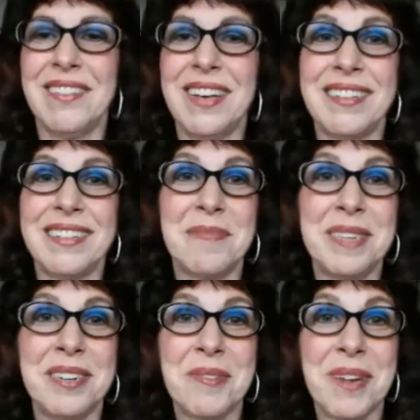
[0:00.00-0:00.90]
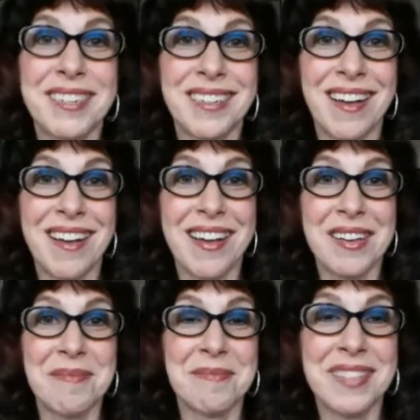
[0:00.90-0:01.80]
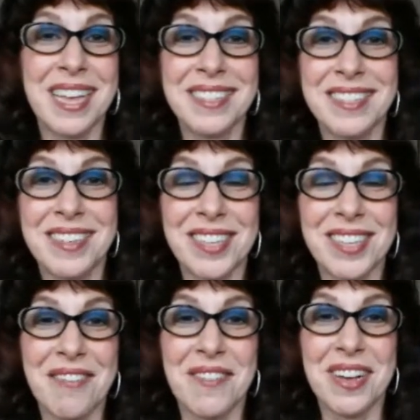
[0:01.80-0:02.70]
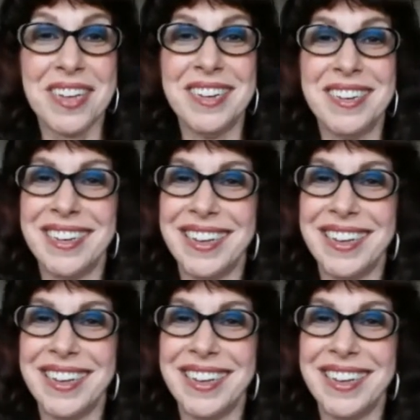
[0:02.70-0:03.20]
Well, it'll be a great time. That sounds like fun.